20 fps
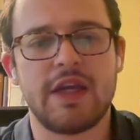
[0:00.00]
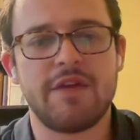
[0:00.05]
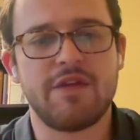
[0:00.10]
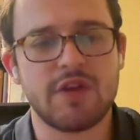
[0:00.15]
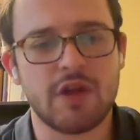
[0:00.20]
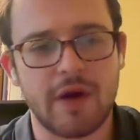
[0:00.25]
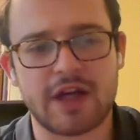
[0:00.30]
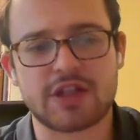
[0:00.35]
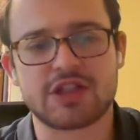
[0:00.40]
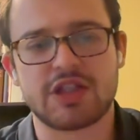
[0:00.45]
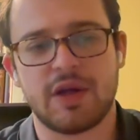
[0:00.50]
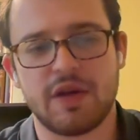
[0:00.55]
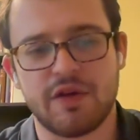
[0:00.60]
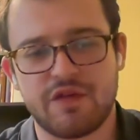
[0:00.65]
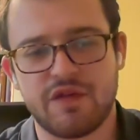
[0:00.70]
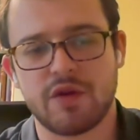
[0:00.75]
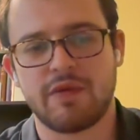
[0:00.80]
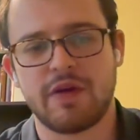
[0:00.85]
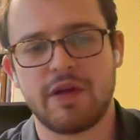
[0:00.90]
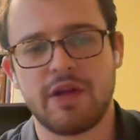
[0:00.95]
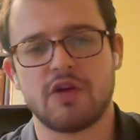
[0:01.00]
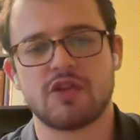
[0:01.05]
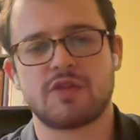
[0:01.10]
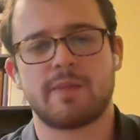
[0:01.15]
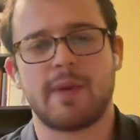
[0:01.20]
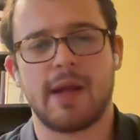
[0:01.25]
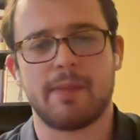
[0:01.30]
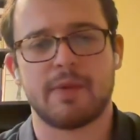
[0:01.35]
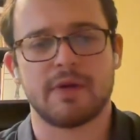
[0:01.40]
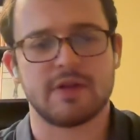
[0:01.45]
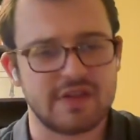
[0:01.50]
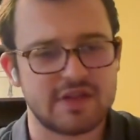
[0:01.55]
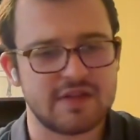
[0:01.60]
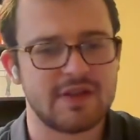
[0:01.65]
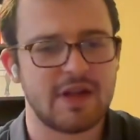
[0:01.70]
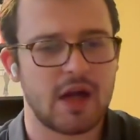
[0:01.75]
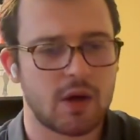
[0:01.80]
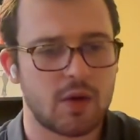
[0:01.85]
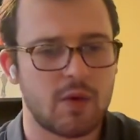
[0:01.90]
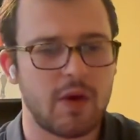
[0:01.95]
even though actually, if you read those papers,
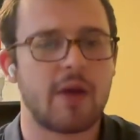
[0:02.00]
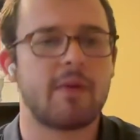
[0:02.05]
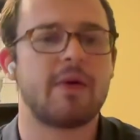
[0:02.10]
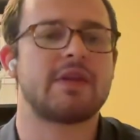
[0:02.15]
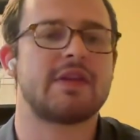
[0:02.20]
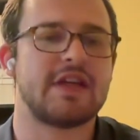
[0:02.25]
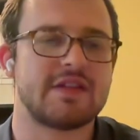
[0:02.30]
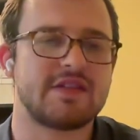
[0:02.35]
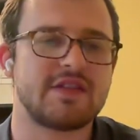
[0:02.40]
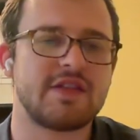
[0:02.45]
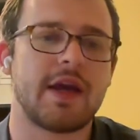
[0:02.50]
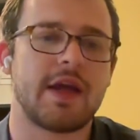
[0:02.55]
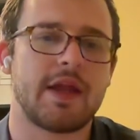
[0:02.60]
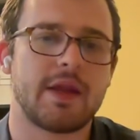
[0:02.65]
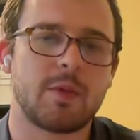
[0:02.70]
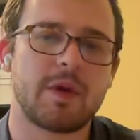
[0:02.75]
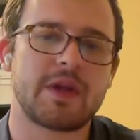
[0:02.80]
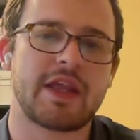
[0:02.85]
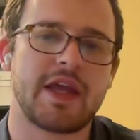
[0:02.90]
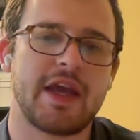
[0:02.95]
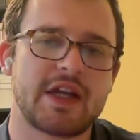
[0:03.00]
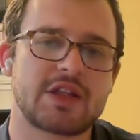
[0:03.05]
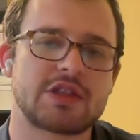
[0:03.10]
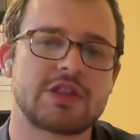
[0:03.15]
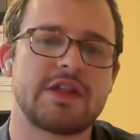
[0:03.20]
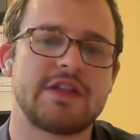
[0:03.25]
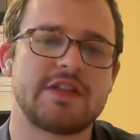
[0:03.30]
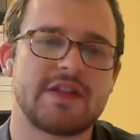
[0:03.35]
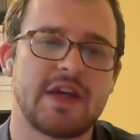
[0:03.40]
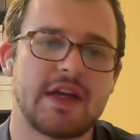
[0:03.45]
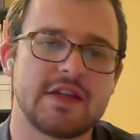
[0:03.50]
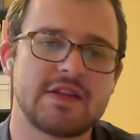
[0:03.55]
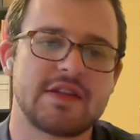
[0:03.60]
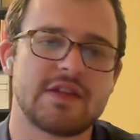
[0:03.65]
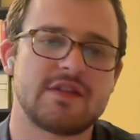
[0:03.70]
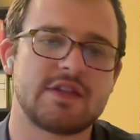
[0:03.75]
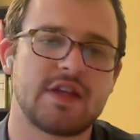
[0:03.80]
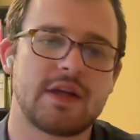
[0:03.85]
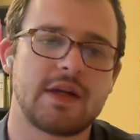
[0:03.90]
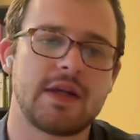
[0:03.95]
that's not quite what they say. What they actually say
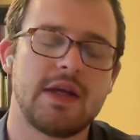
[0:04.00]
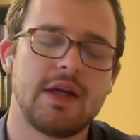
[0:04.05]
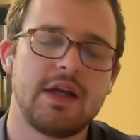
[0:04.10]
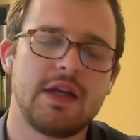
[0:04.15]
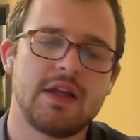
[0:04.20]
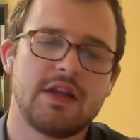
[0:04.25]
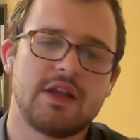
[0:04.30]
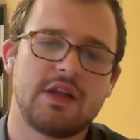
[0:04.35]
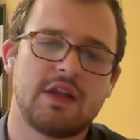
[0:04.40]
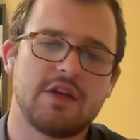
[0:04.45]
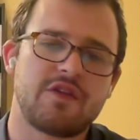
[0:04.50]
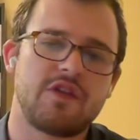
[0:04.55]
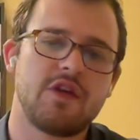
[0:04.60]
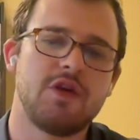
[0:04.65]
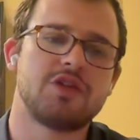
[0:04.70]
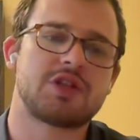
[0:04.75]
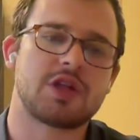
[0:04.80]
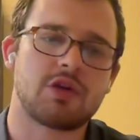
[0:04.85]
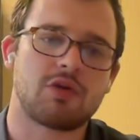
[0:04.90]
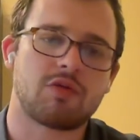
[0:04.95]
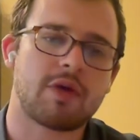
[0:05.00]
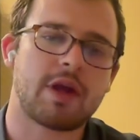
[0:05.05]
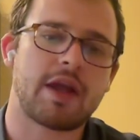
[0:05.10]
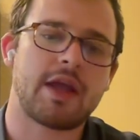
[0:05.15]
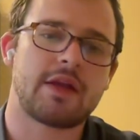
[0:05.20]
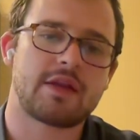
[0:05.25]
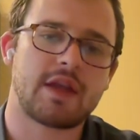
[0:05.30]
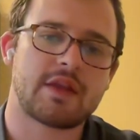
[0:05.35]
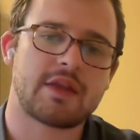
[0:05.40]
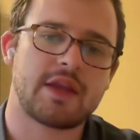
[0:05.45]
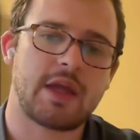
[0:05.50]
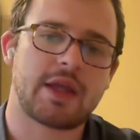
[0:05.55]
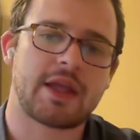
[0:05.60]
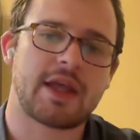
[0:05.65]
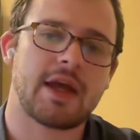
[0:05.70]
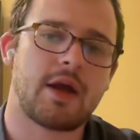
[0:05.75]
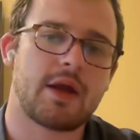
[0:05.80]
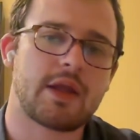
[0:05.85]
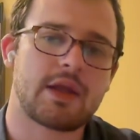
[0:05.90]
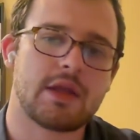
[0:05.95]
is that the fusion rate that they
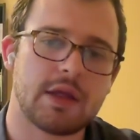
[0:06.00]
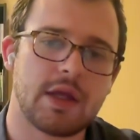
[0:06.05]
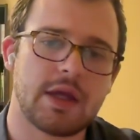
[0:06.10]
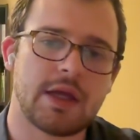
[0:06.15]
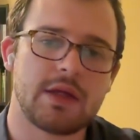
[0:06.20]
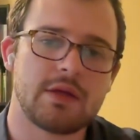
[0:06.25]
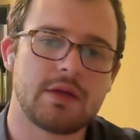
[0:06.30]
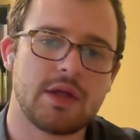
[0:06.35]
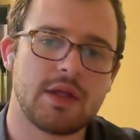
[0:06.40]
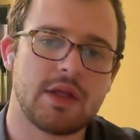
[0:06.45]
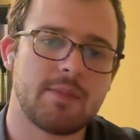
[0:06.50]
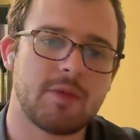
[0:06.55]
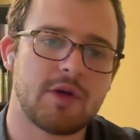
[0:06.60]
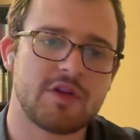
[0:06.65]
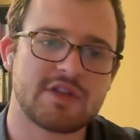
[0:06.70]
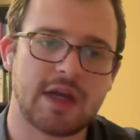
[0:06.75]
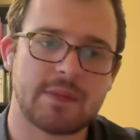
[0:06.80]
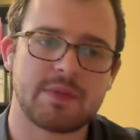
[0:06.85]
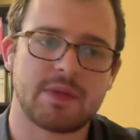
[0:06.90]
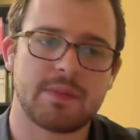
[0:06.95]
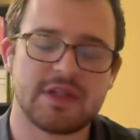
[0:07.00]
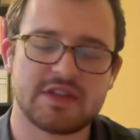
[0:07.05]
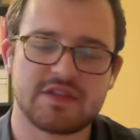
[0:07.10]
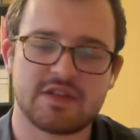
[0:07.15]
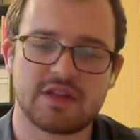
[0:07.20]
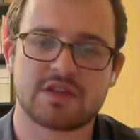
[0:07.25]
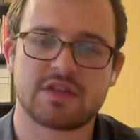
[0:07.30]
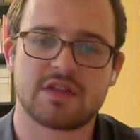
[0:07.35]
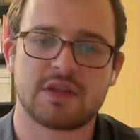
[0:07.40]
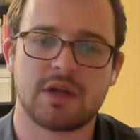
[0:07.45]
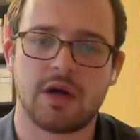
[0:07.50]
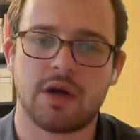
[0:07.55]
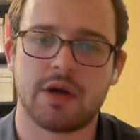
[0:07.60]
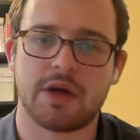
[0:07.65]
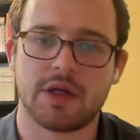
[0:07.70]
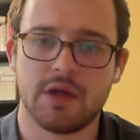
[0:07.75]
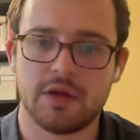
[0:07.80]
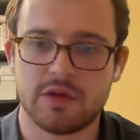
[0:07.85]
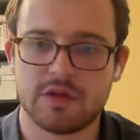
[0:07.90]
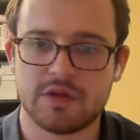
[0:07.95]
calculate in the most optimistic
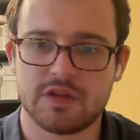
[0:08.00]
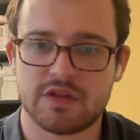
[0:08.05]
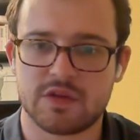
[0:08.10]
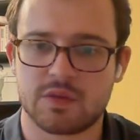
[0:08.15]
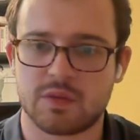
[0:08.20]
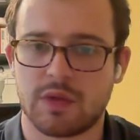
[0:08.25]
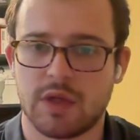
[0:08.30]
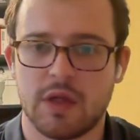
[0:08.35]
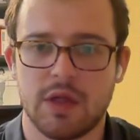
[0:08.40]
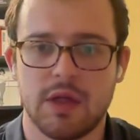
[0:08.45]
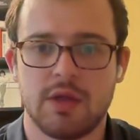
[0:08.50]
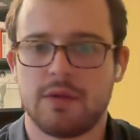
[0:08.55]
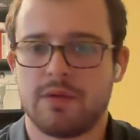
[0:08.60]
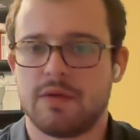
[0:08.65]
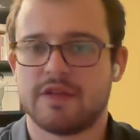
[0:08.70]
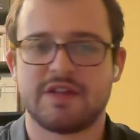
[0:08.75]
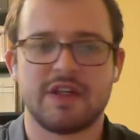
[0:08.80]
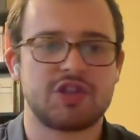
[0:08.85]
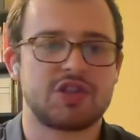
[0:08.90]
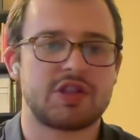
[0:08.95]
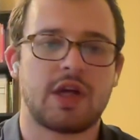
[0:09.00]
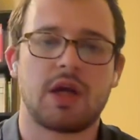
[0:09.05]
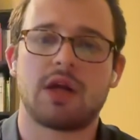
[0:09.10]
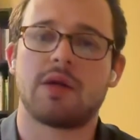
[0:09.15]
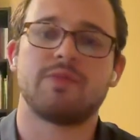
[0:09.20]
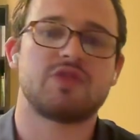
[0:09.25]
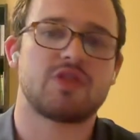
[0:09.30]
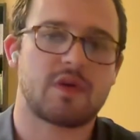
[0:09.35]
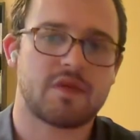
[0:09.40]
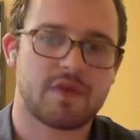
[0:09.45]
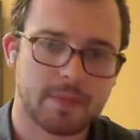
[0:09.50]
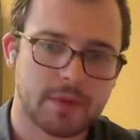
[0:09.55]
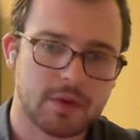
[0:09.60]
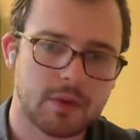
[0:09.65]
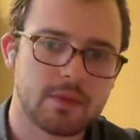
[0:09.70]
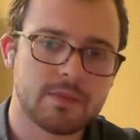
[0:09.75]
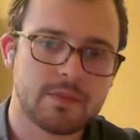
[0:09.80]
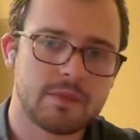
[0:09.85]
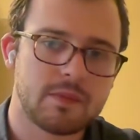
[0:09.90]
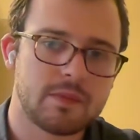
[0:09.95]
scenarios is essentially
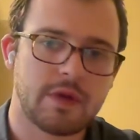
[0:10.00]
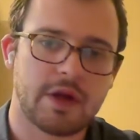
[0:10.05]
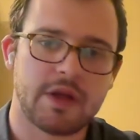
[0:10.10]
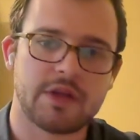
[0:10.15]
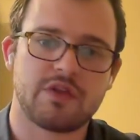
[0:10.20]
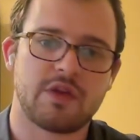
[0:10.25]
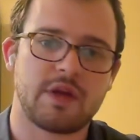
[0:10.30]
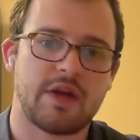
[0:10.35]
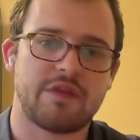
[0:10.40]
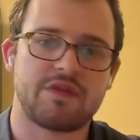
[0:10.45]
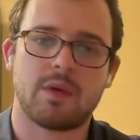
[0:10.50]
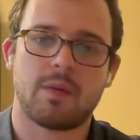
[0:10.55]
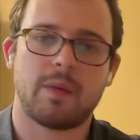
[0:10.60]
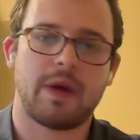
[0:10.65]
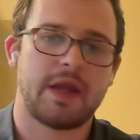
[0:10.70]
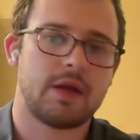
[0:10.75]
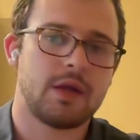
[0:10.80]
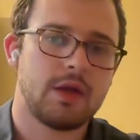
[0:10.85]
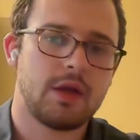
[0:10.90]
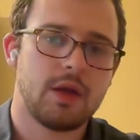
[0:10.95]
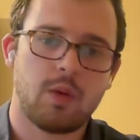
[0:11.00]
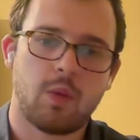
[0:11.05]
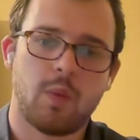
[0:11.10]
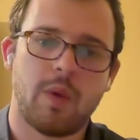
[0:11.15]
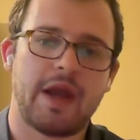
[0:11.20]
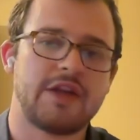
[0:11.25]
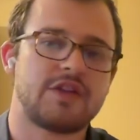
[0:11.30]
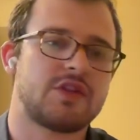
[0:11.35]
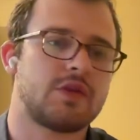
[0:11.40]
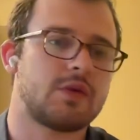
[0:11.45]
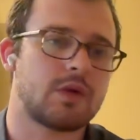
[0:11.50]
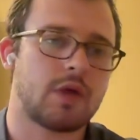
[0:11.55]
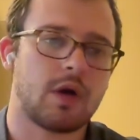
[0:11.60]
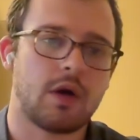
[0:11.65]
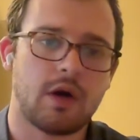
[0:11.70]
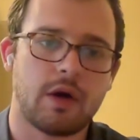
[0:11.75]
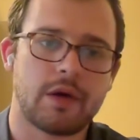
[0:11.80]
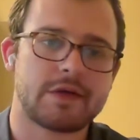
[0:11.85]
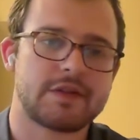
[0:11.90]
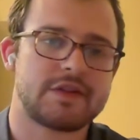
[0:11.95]
unobservable, right? So you'd have to wait way too
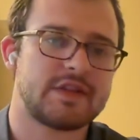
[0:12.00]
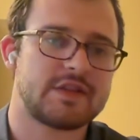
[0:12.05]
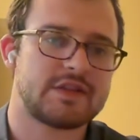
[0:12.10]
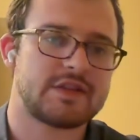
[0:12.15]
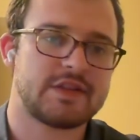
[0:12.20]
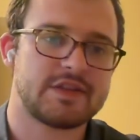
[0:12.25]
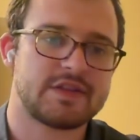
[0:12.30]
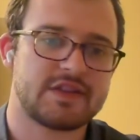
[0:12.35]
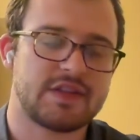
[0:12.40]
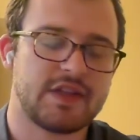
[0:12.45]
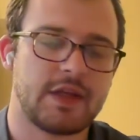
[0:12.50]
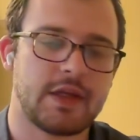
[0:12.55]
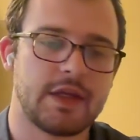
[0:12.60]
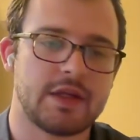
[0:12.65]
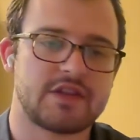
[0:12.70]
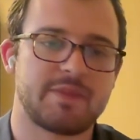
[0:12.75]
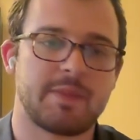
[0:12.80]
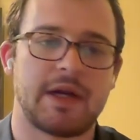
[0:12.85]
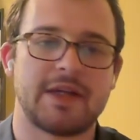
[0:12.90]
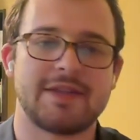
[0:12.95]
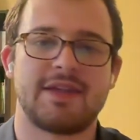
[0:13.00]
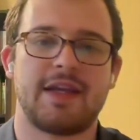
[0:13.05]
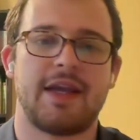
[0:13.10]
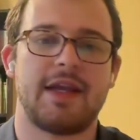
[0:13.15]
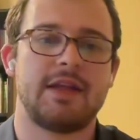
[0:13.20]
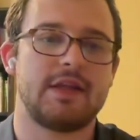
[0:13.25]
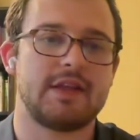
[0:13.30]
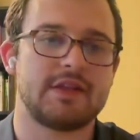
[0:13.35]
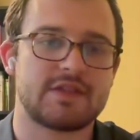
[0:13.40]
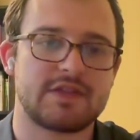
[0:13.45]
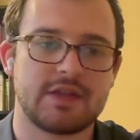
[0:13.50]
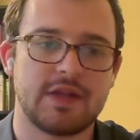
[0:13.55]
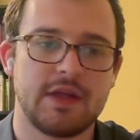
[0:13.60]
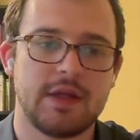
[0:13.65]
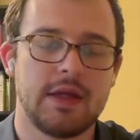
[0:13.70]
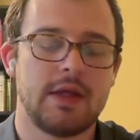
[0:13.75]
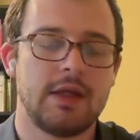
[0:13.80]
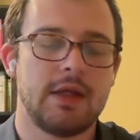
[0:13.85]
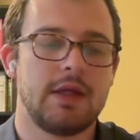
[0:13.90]
long to see a spontaneous,